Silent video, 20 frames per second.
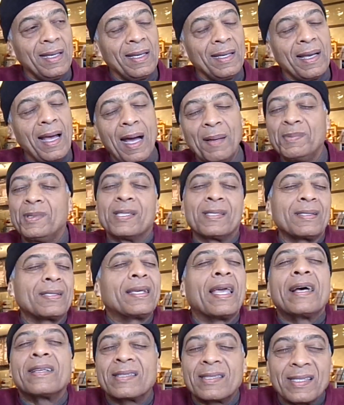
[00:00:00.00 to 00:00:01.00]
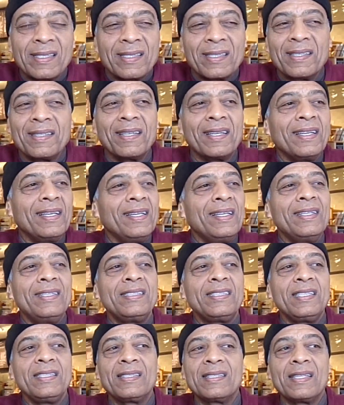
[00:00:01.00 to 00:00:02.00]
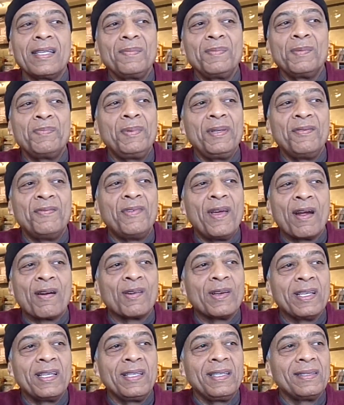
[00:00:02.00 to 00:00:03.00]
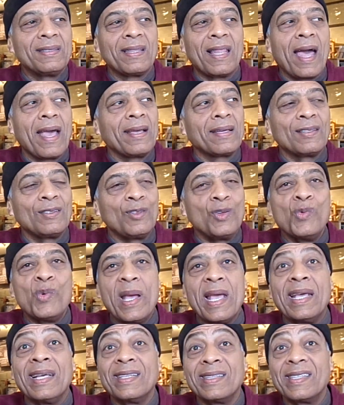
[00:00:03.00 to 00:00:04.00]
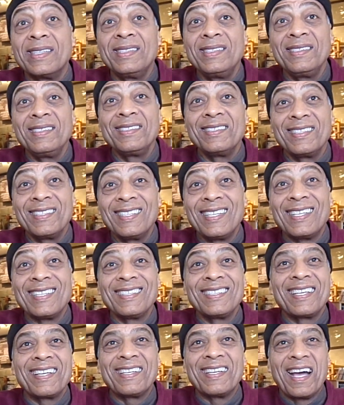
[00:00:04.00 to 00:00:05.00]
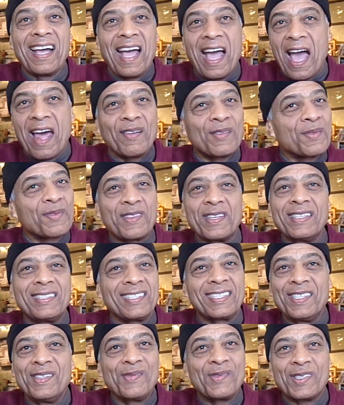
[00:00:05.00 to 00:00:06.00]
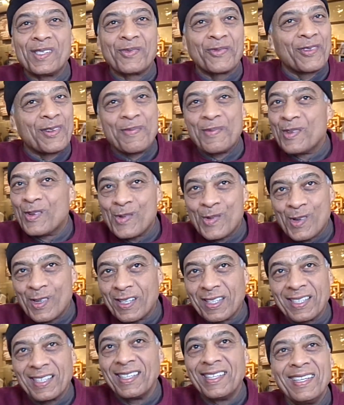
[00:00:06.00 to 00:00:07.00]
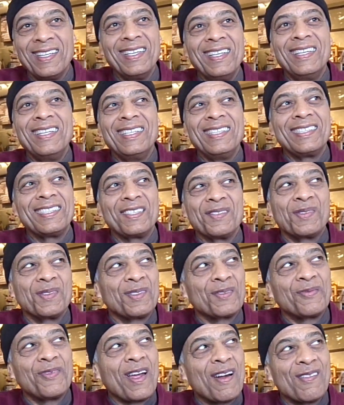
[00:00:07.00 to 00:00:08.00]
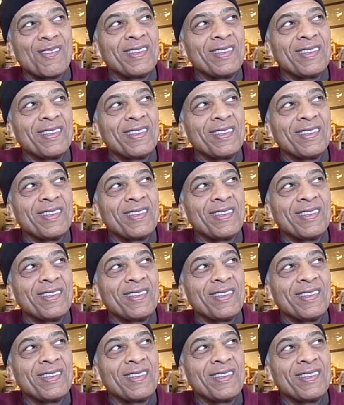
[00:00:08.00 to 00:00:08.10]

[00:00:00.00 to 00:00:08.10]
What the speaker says: I'm just guessing, she seemed to be very like New England. I don't think she was from Newark. She was very